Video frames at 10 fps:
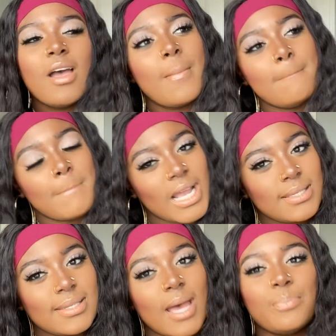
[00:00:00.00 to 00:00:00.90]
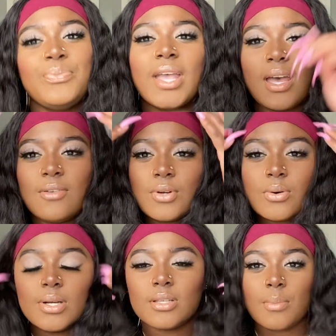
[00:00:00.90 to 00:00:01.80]
by step. And of
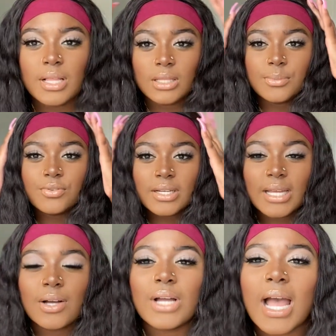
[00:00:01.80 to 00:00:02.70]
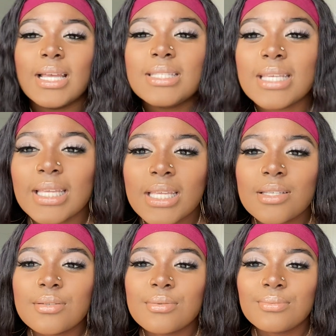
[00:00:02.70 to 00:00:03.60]
course, on my lips right now, guys,
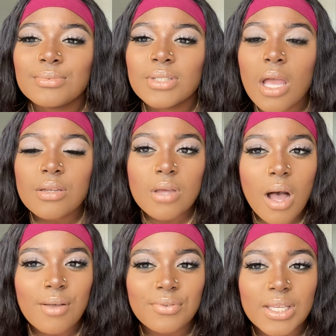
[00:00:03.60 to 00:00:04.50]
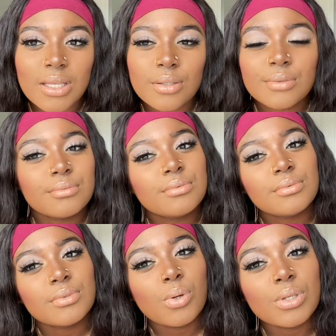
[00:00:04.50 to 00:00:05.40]
is Toffee,
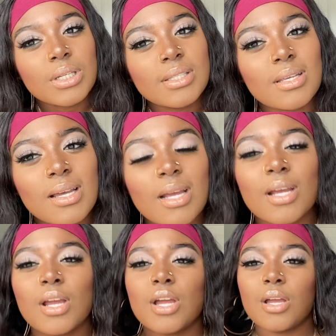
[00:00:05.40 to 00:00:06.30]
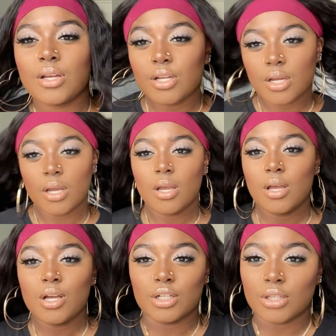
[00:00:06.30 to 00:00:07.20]
which is a
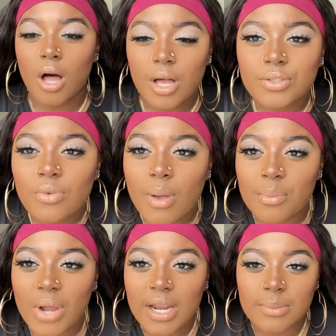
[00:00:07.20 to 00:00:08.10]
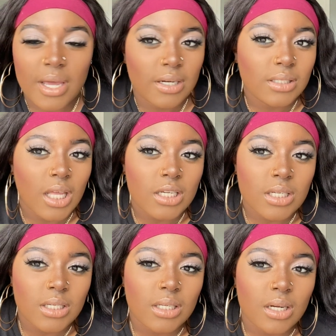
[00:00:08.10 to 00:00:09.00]
gloss from our Brownie Matter
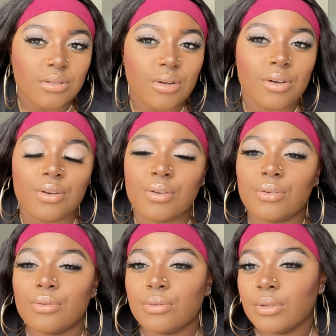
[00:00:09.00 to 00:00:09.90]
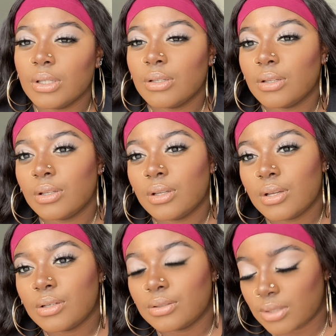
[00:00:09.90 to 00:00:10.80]
collection, and there's our nude
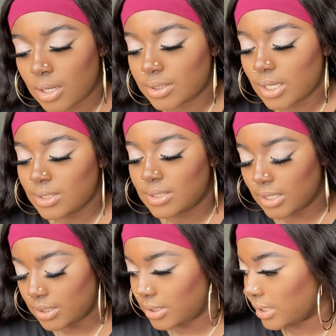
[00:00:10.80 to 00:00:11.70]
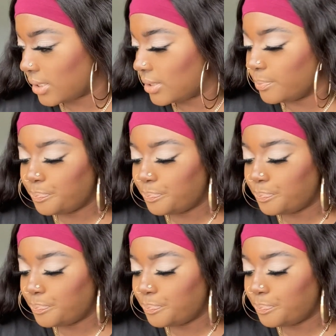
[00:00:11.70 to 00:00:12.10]
gloss. Look how stunning she is.